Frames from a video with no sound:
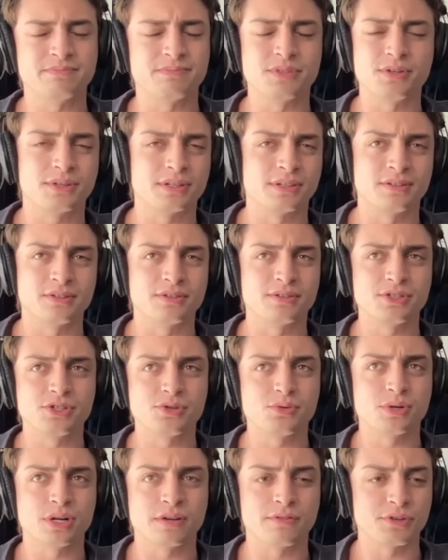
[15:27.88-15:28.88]
you can
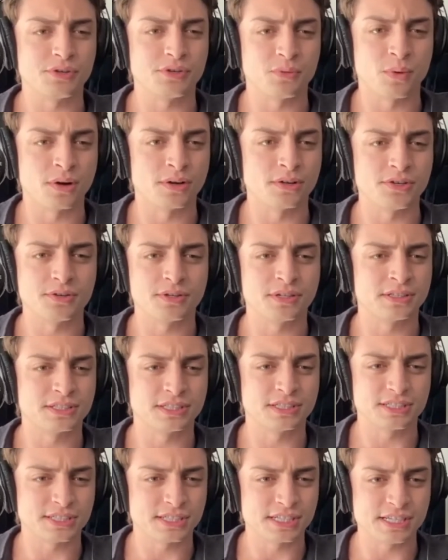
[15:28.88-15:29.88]
do whatever you want and you can
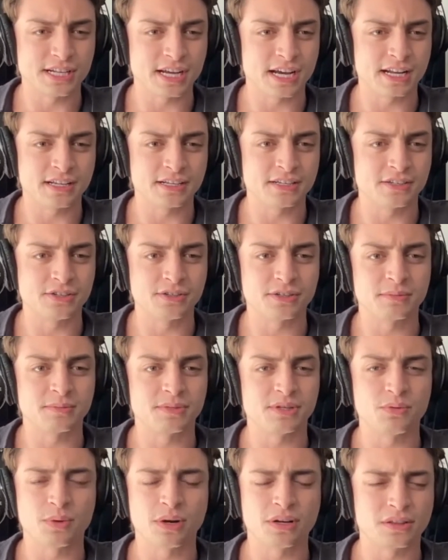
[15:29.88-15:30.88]
succeed at it and you can
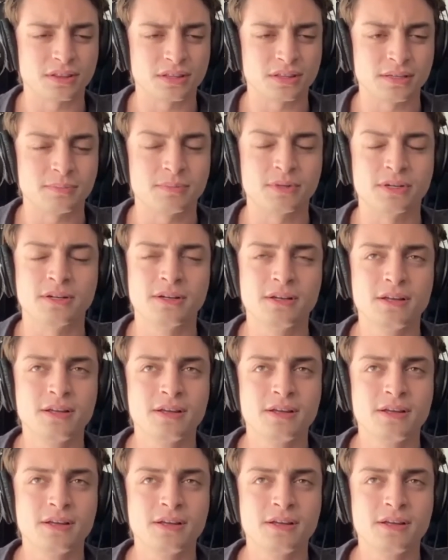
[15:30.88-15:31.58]
be wealthy but